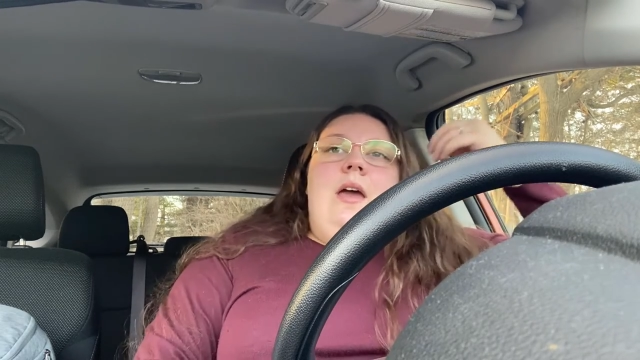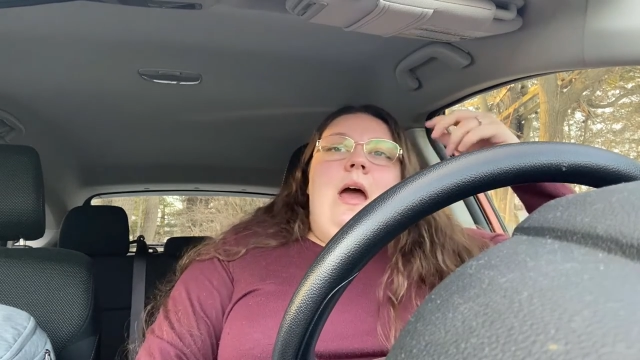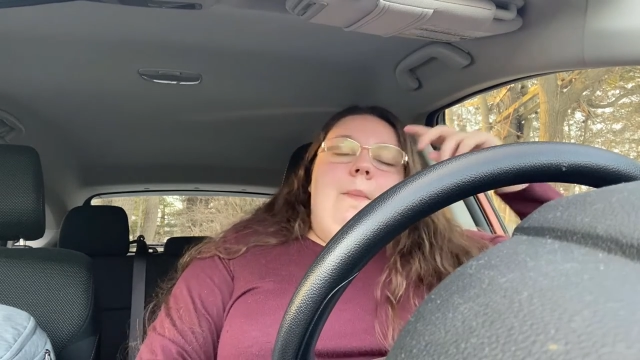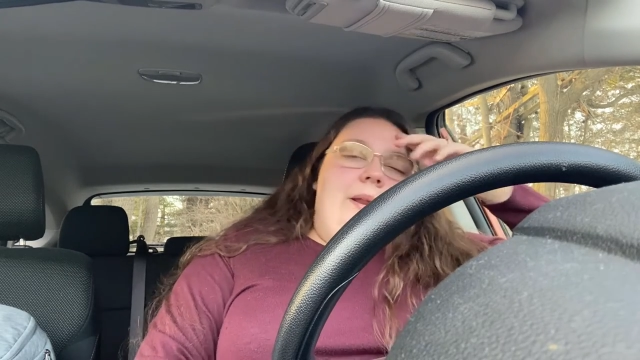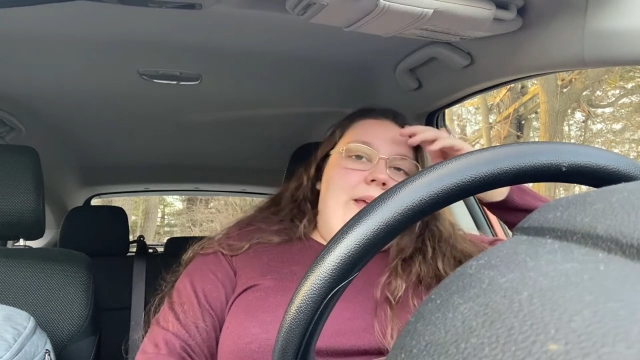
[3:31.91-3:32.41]

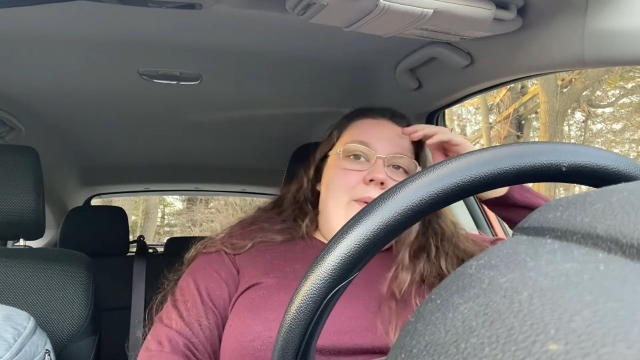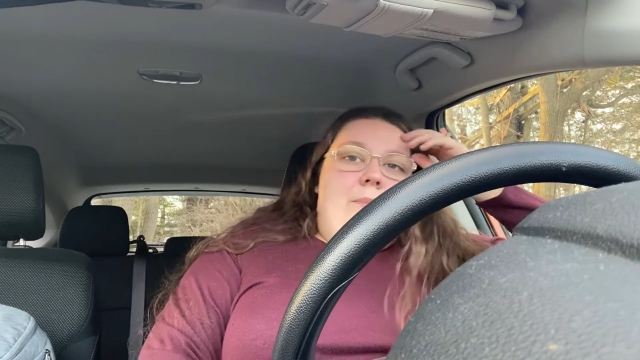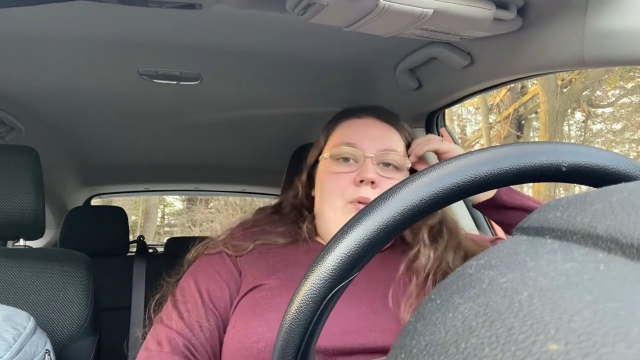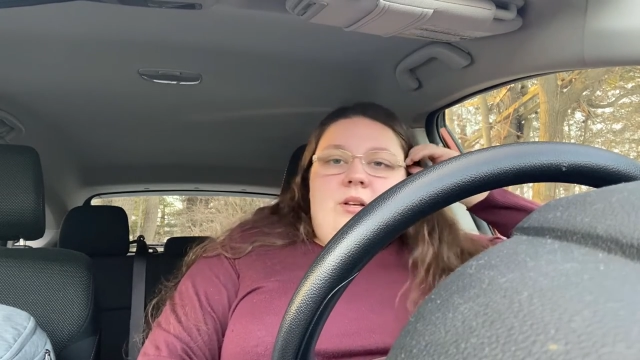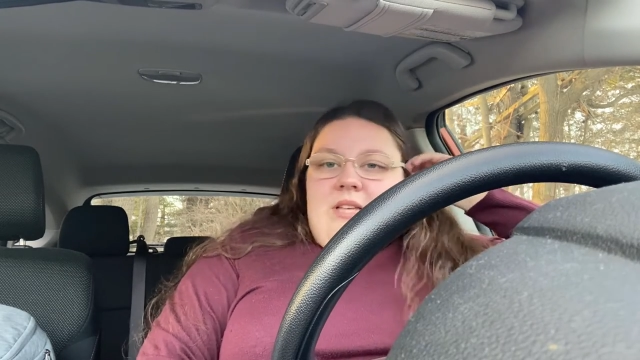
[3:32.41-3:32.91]
I'm going to get my
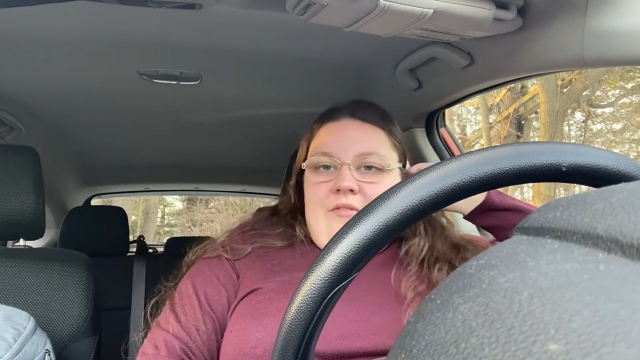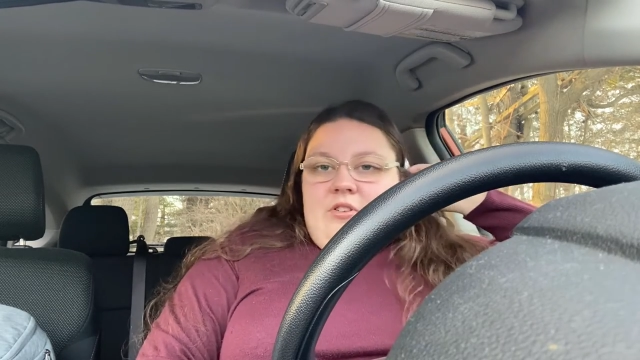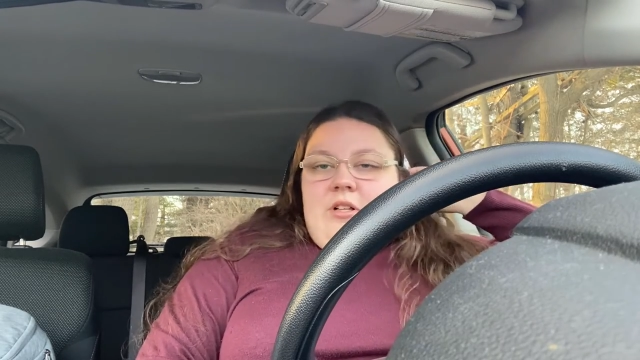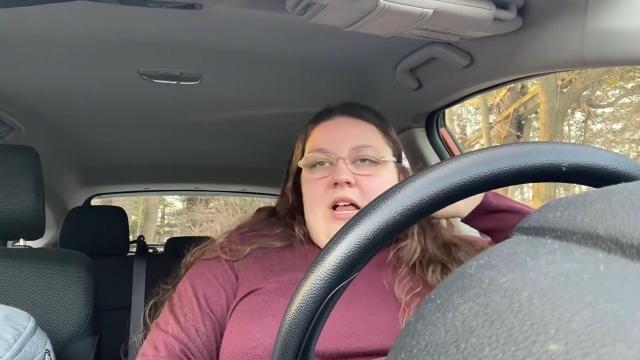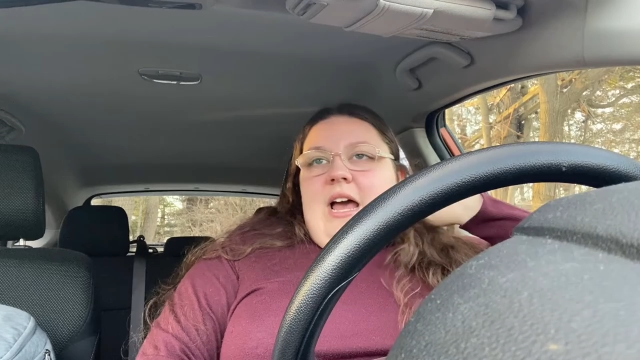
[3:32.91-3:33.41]
books
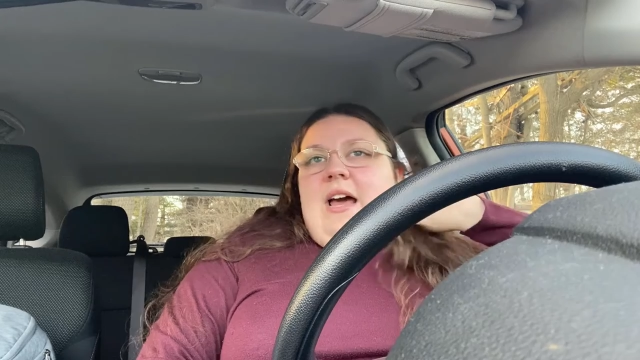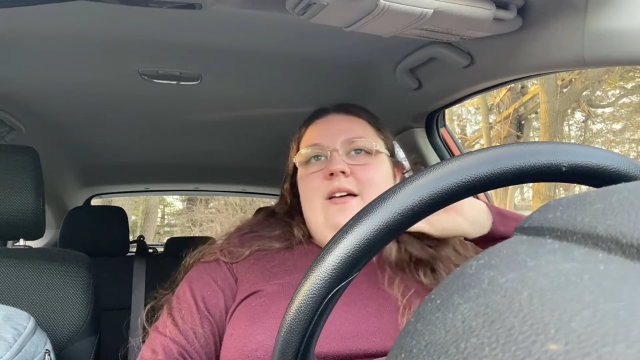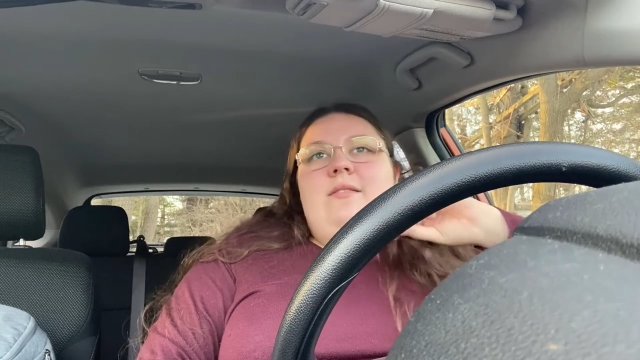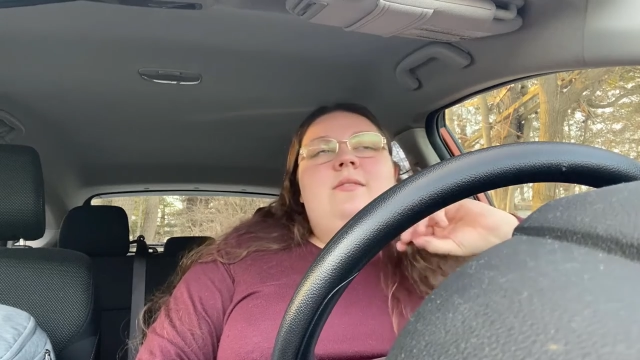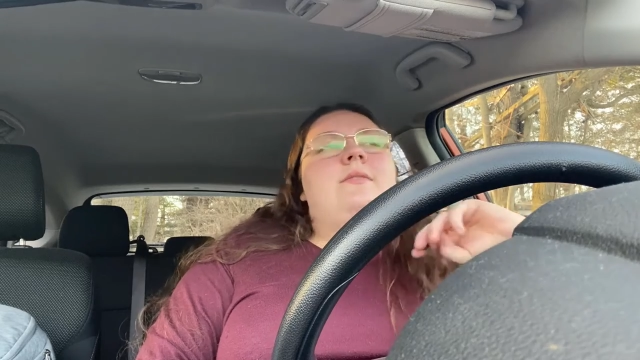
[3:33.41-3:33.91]
after
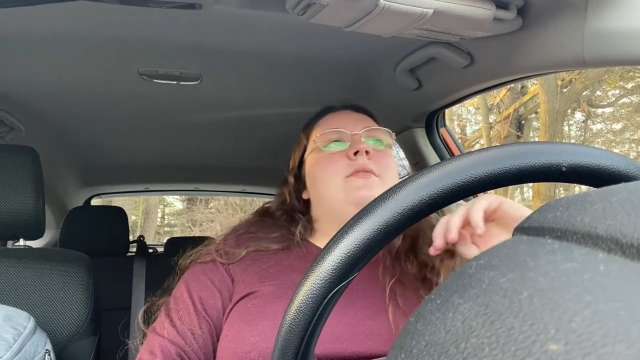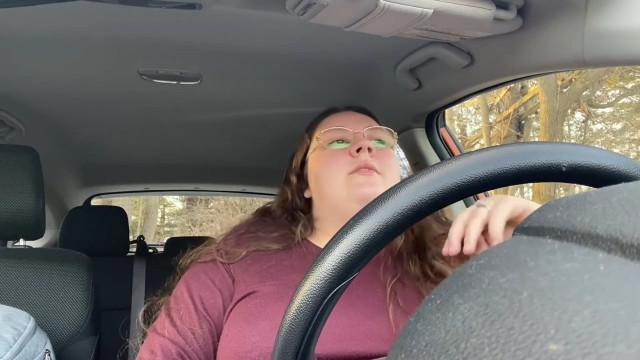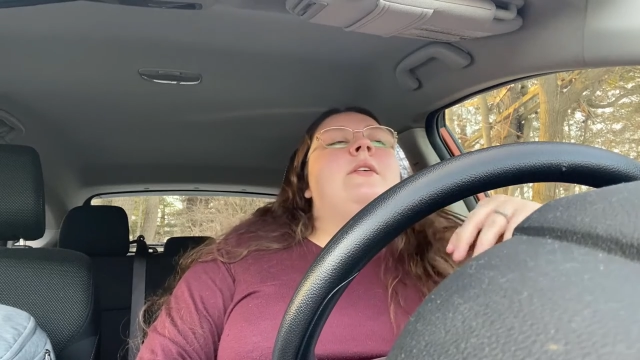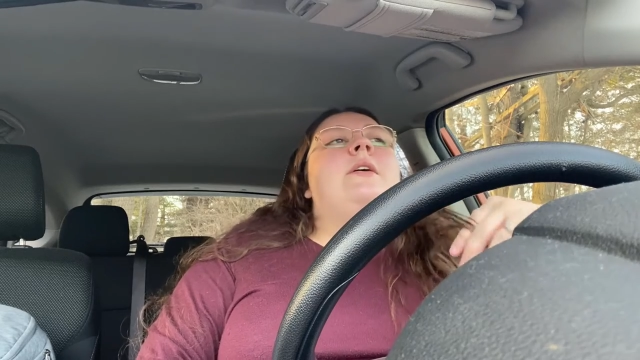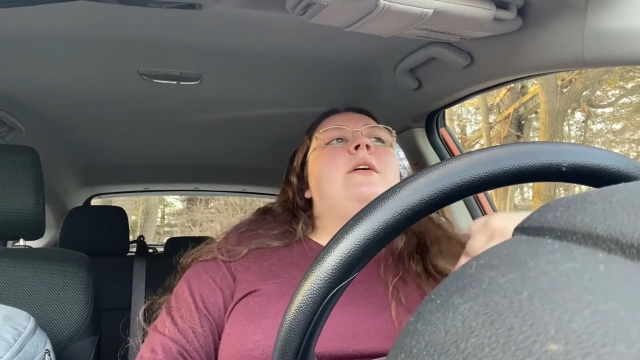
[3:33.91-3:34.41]
class
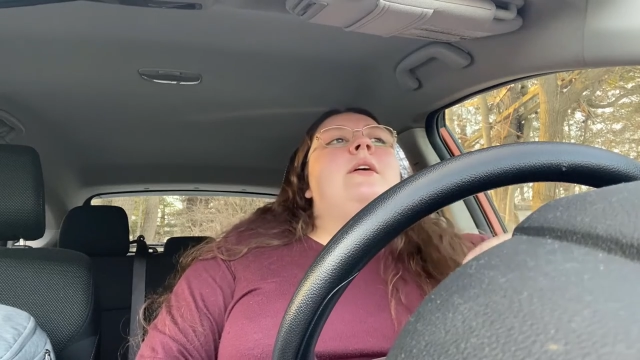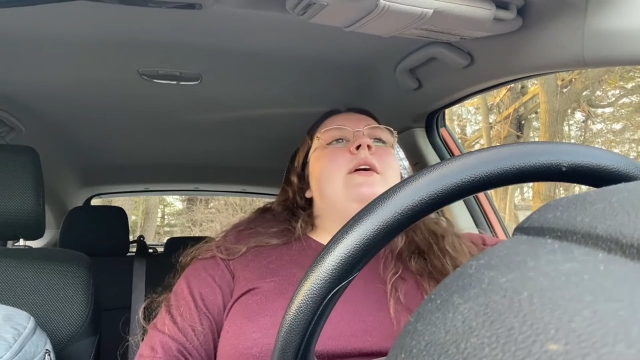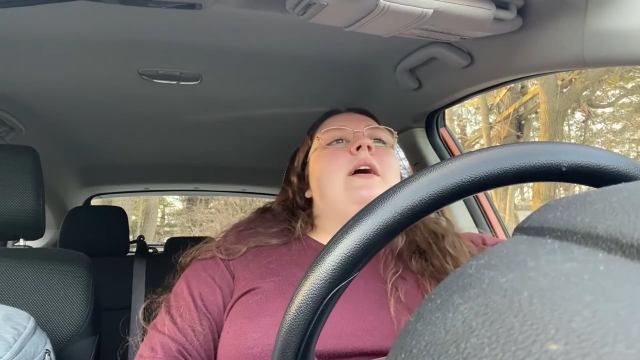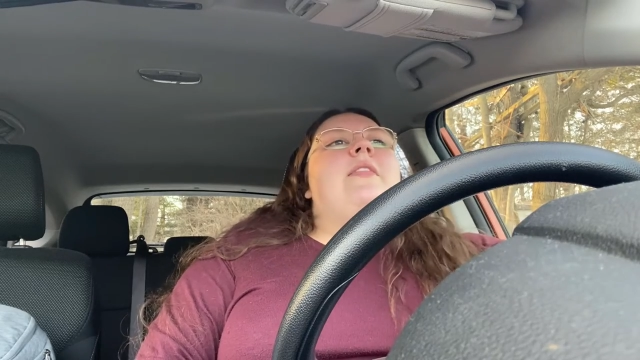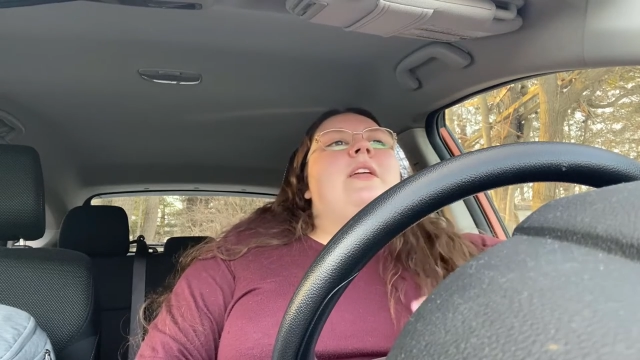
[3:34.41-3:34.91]

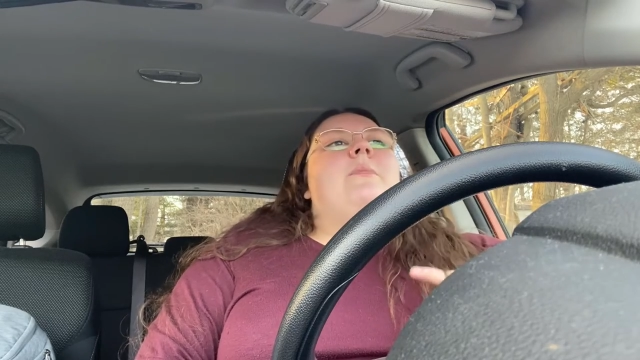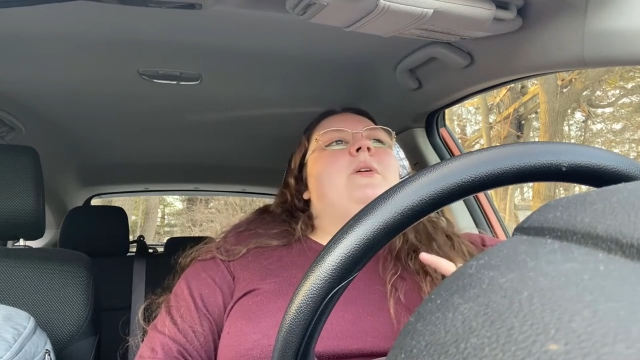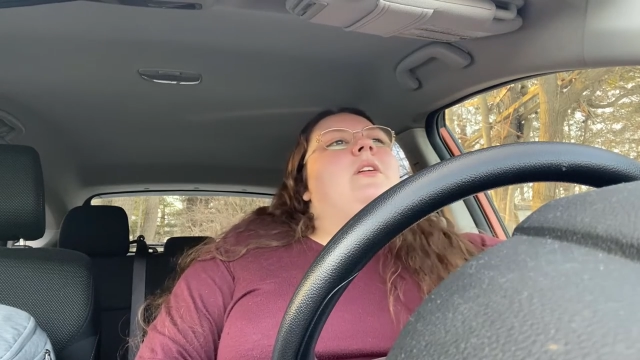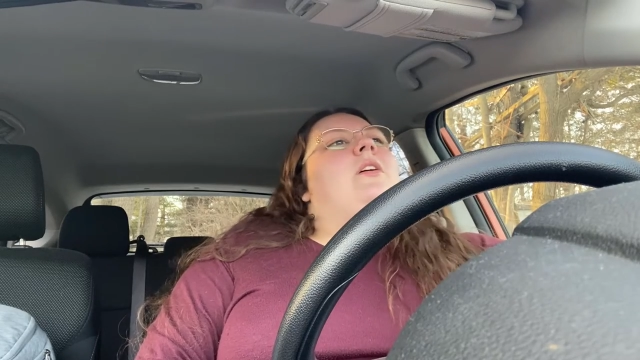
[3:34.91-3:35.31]
and then I'm going